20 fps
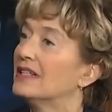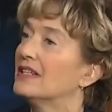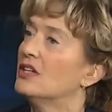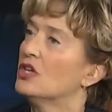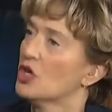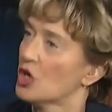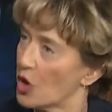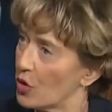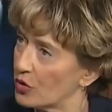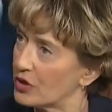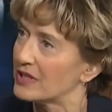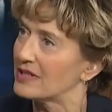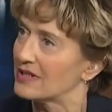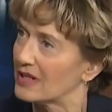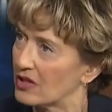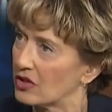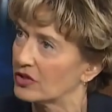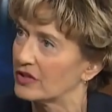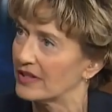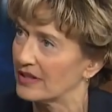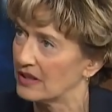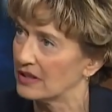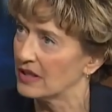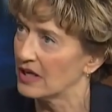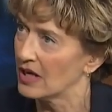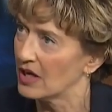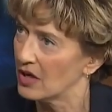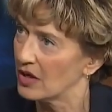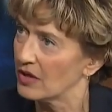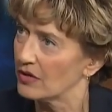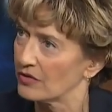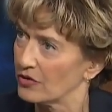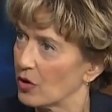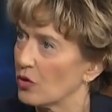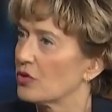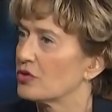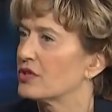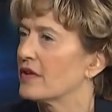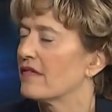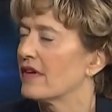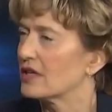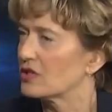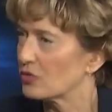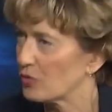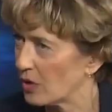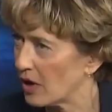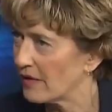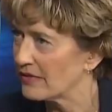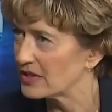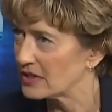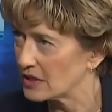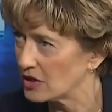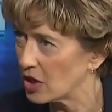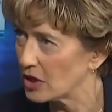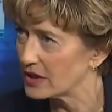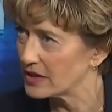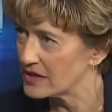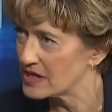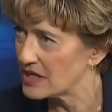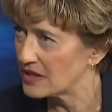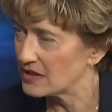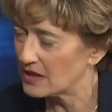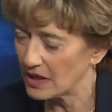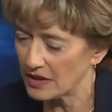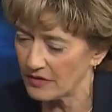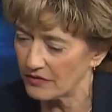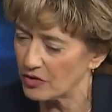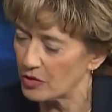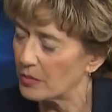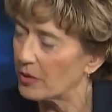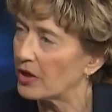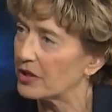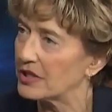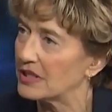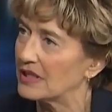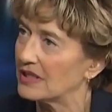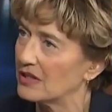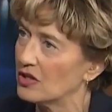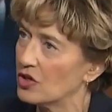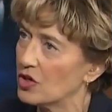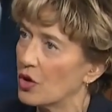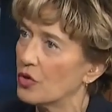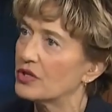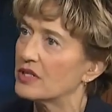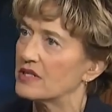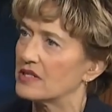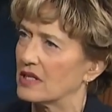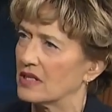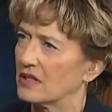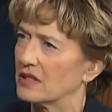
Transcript: didn't notice it until those of us who are obviously not on the inside of your party didn't notice it